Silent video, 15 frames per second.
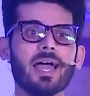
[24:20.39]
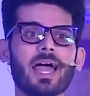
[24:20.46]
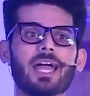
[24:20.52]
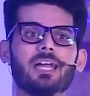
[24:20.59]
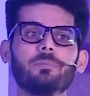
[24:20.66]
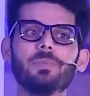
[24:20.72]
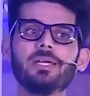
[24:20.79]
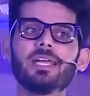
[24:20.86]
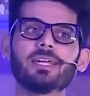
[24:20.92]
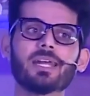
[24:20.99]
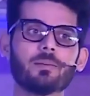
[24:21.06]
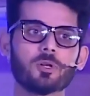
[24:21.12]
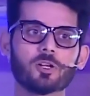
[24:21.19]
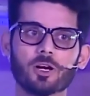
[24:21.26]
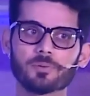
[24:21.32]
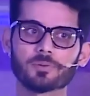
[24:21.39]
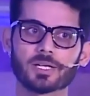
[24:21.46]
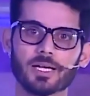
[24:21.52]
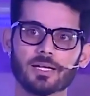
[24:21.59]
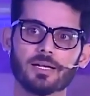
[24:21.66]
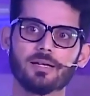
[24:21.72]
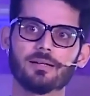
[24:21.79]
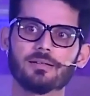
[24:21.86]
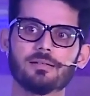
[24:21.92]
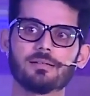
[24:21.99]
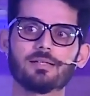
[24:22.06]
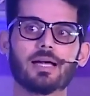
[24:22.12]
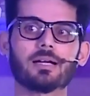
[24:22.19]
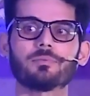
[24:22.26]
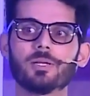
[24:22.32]
And being an MLOps guy, right,
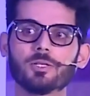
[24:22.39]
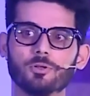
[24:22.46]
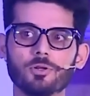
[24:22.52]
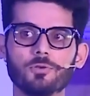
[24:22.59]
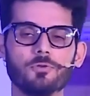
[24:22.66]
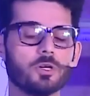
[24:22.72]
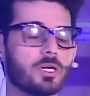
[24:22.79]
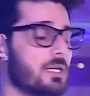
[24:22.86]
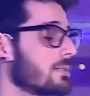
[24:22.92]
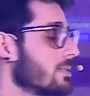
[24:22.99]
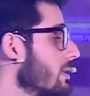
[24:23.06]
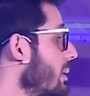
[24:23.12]
since that's my core focus,